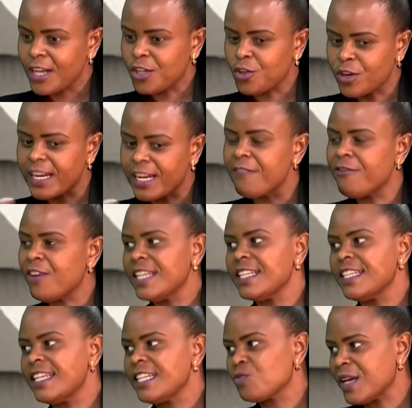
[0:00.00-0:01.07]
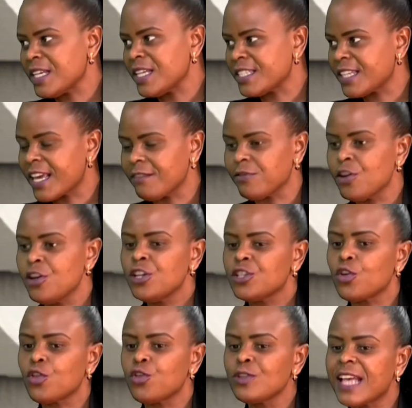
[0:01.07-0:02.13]
Don't I validate myself?
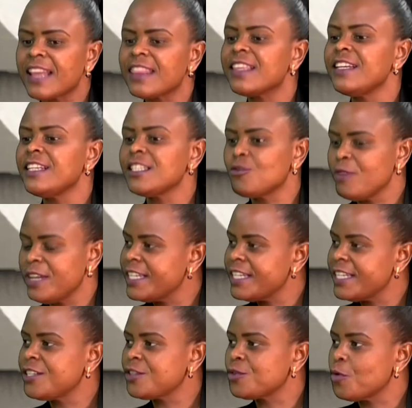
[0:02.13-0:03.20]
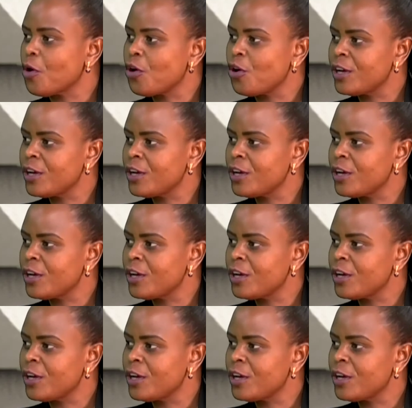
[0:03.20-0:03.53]
So those are things we need to all,